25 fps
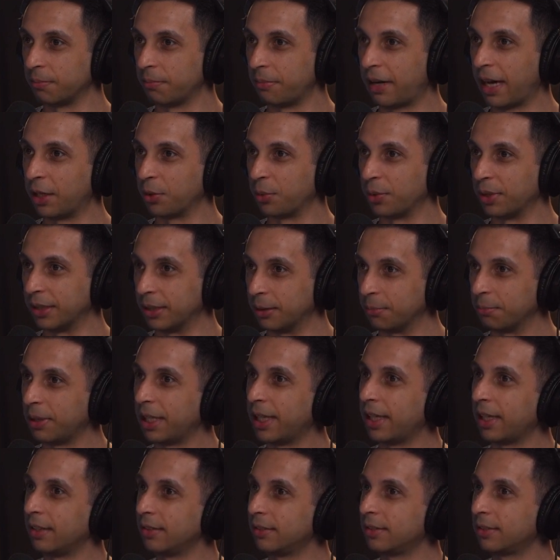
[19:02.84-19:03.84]
manual in
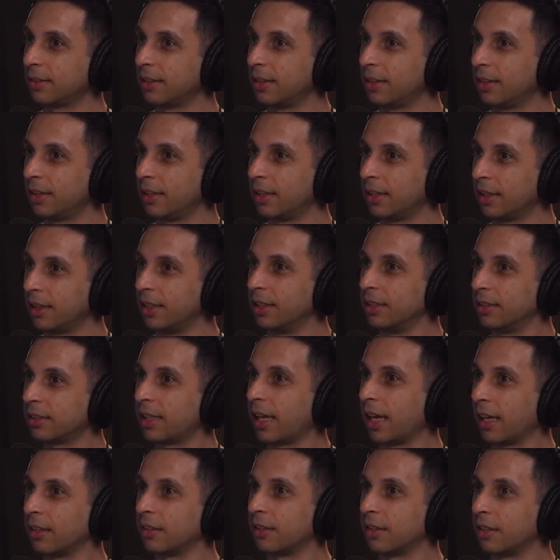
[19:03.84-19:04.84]
place, this
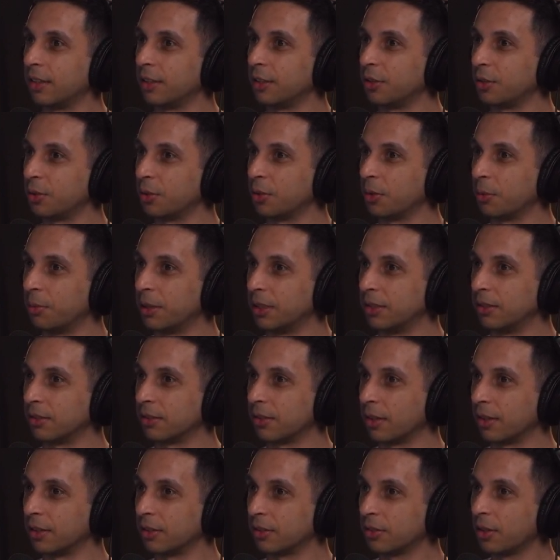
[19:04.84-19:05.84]
can turn into a business
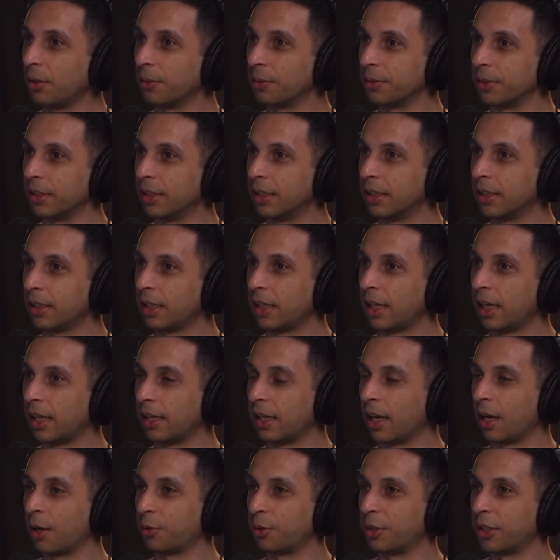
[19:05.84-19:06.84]
on its own. And
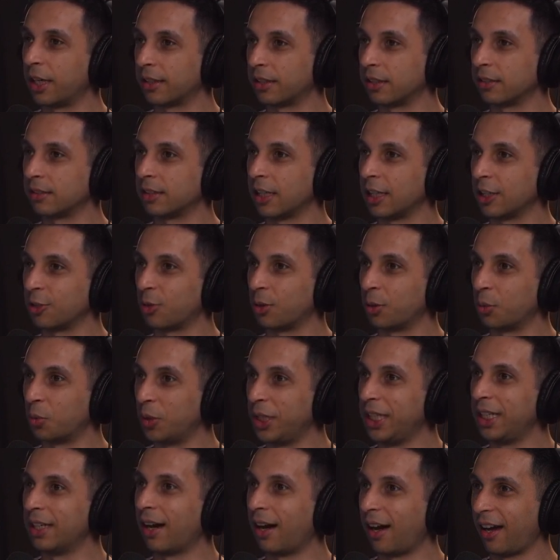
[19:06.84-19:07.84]
now we're at the stage where
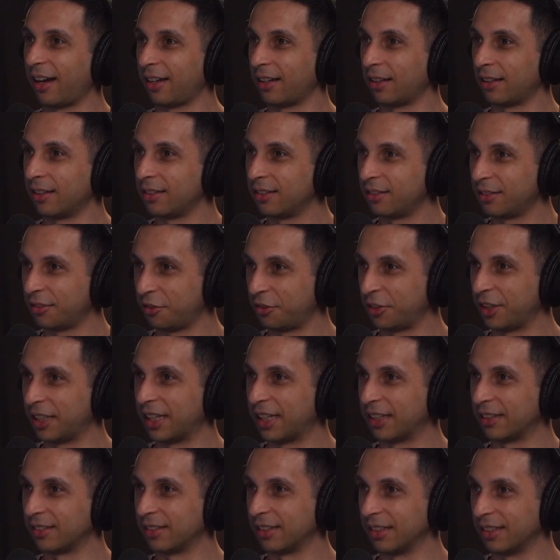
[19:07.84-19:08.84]
we hire
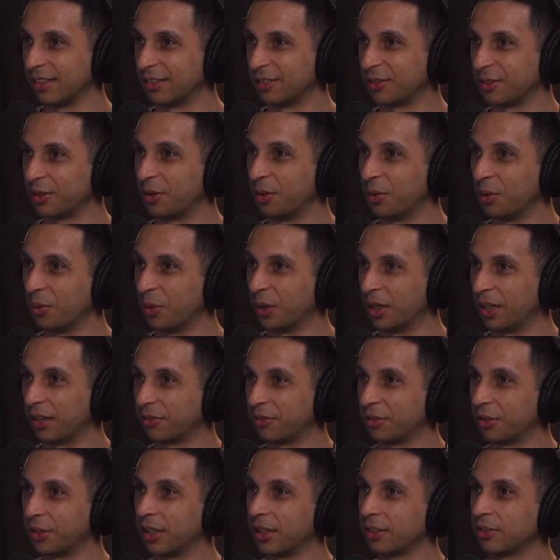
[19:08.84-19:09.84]
freelancers to do work
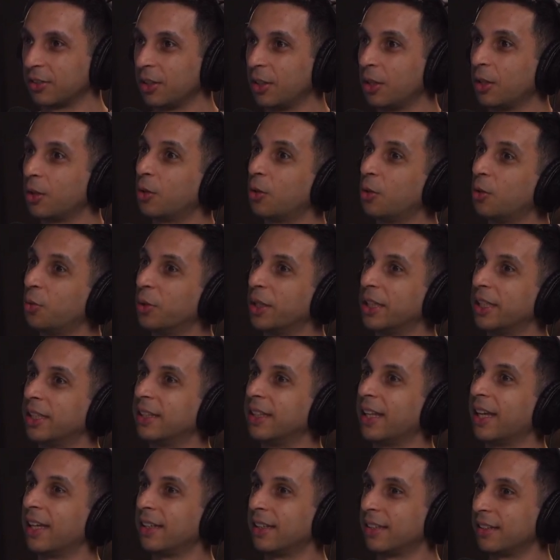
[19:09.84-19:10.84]
for us, who will
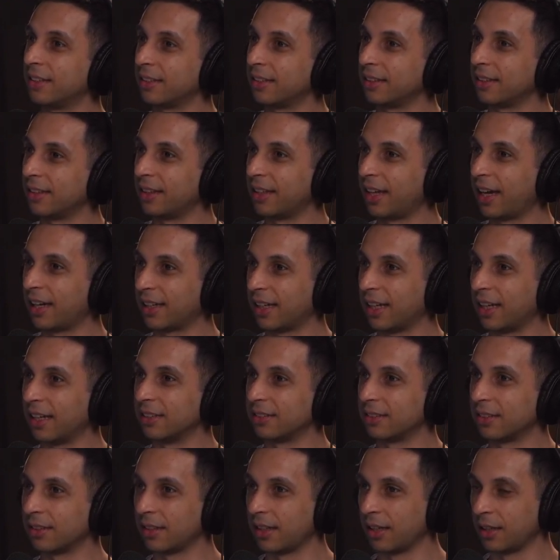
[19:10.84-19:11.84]
then, in that
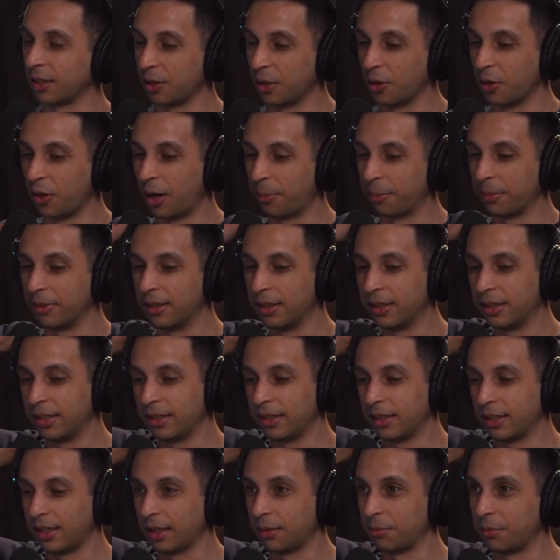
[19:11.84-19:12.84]
case, kind of go up
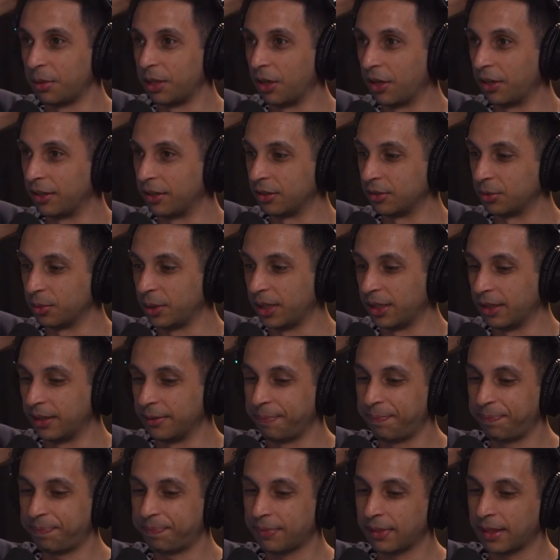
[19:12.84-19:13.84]
and beyond as well.
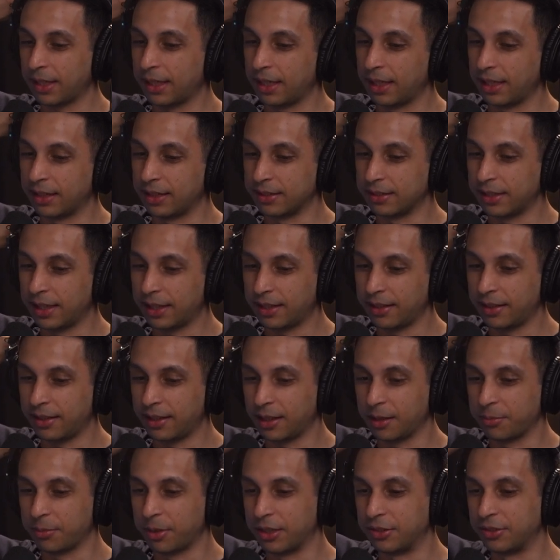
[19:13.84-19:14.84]
And the second
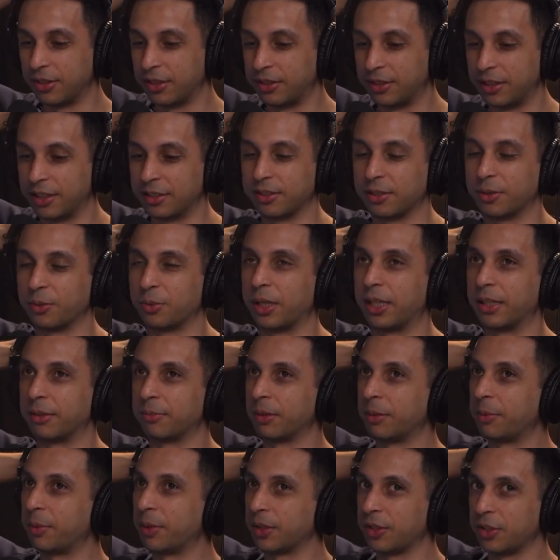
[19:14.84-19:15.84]
thing about generational wealth,
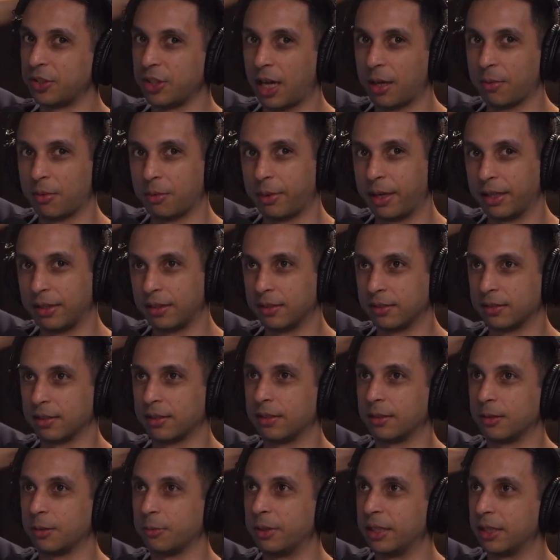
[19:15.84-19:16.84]
maybe we can jam about this a
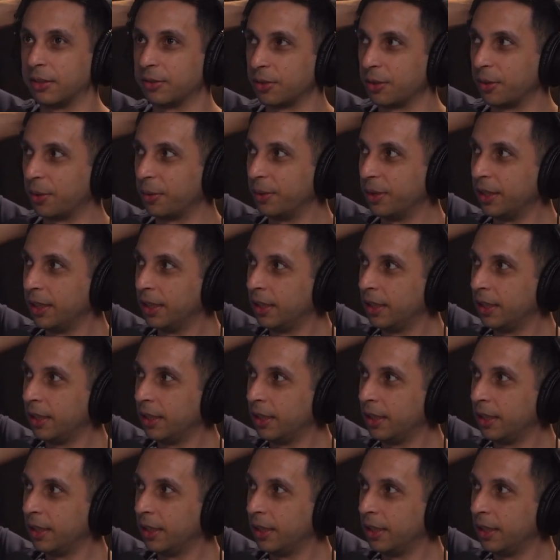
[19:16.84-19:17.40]
little bit. So